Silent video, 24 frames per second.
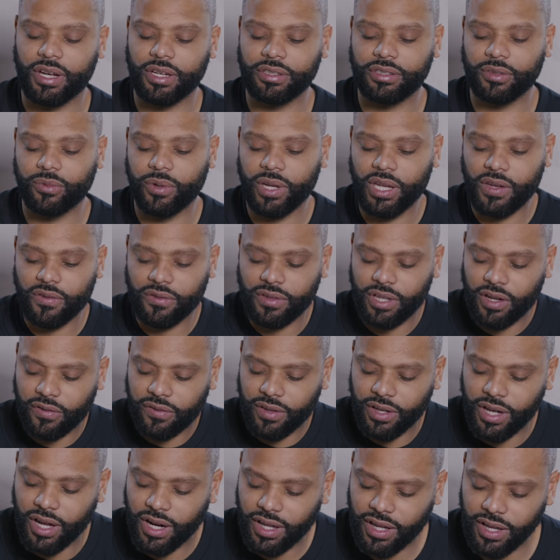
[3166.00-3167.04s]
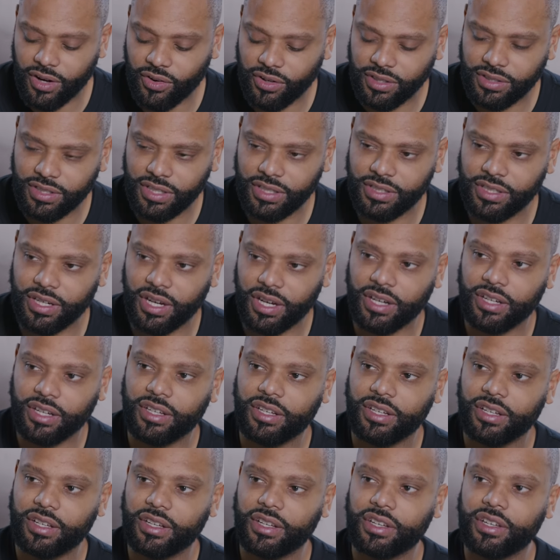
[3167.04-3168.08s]
TikTok's the wave, definitely got to get on TikTok.
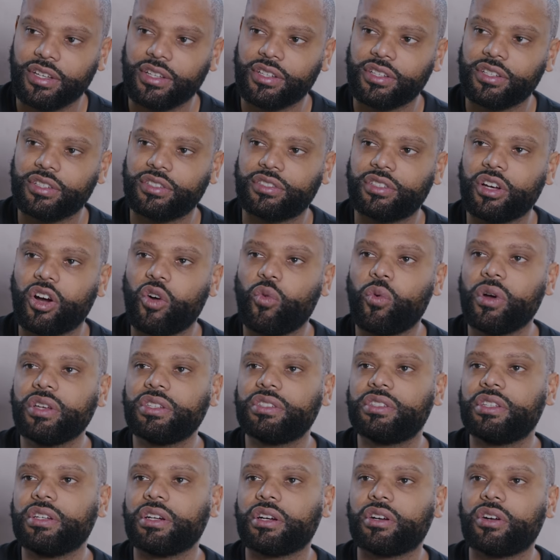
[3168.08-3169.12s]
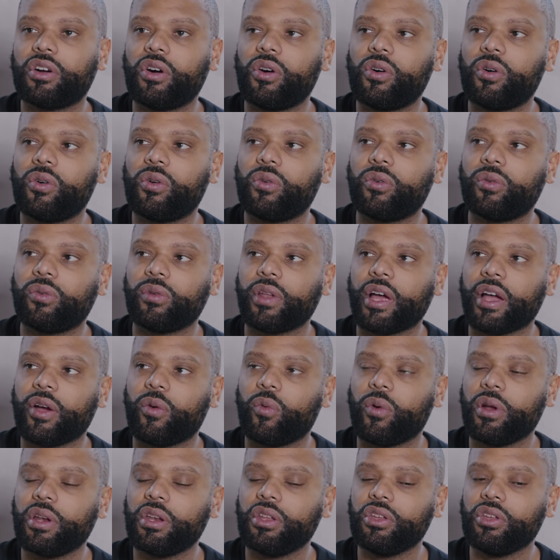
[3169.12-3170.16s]
Yeah, yeah. So what's the goal?
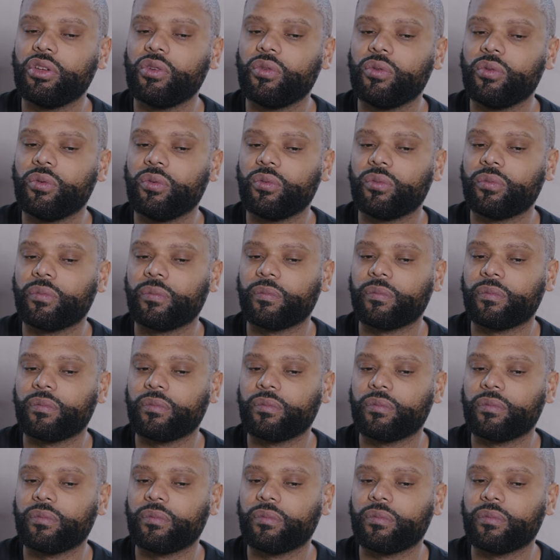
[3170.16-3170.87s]
Like, when do you